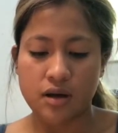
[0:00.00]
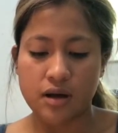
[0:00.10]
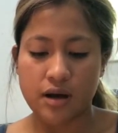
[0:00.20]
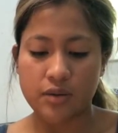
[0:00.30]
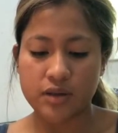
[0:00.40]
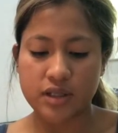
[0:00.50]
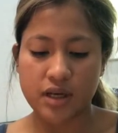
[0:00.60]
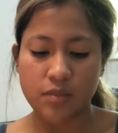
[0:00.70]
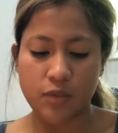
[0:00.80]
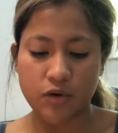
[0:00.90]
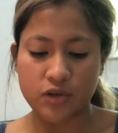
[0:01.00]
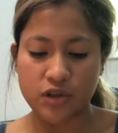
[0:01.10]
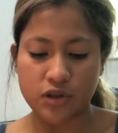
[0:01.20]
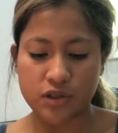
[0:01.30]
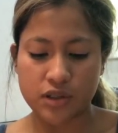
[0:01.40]
I would say most of
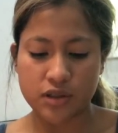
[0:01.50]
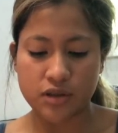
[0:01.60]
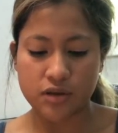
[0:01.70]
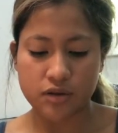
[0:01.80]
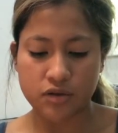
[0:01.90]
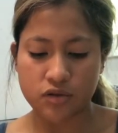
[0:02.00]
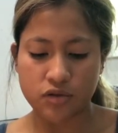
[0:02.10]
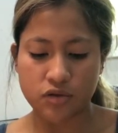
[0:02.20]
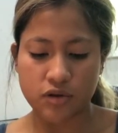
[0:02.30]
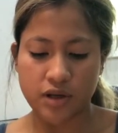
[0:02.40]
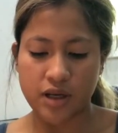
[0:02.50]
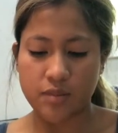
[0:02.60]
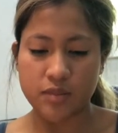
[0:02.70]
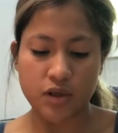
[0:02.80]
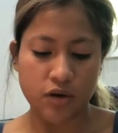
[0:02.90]
those
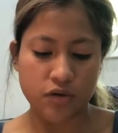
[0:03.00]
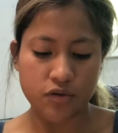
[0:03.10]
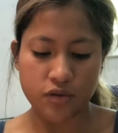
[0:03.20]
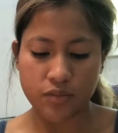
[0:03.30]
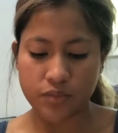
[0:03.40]
claims are true.